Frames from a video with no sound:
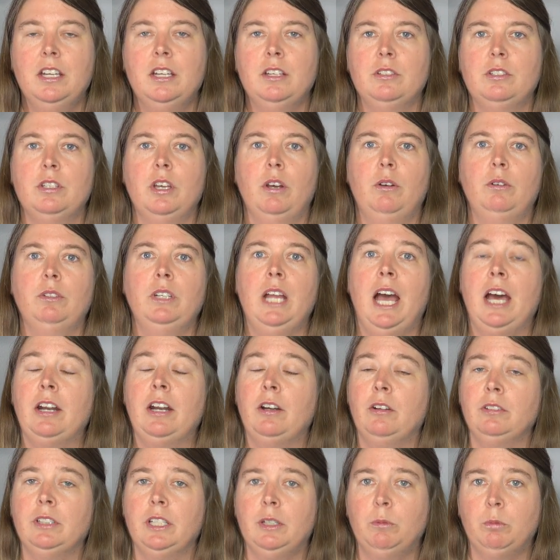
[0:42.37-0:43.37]
So
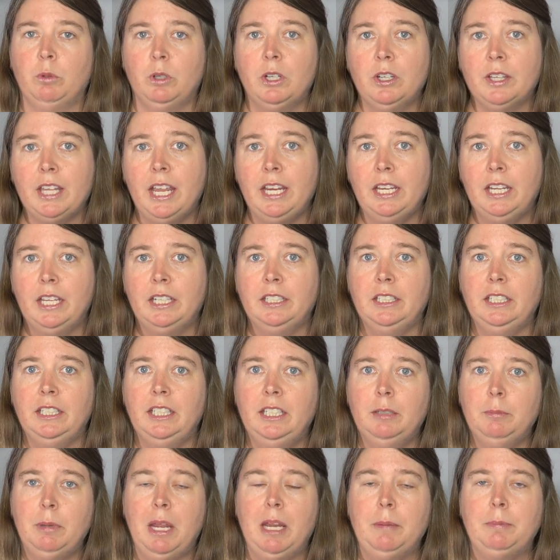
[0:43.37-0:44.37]
not only were they in
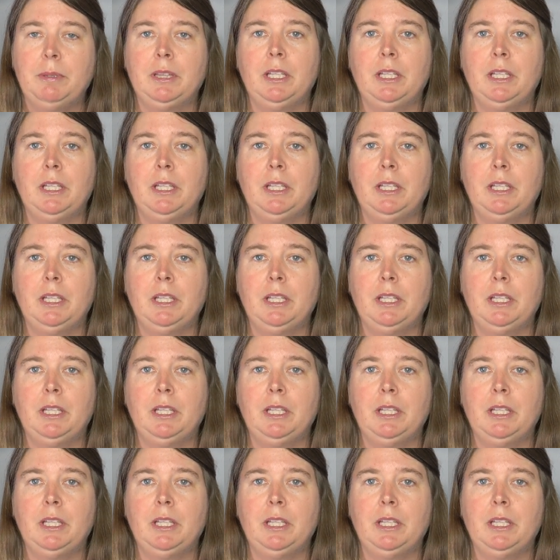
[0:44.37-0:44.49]
eBay,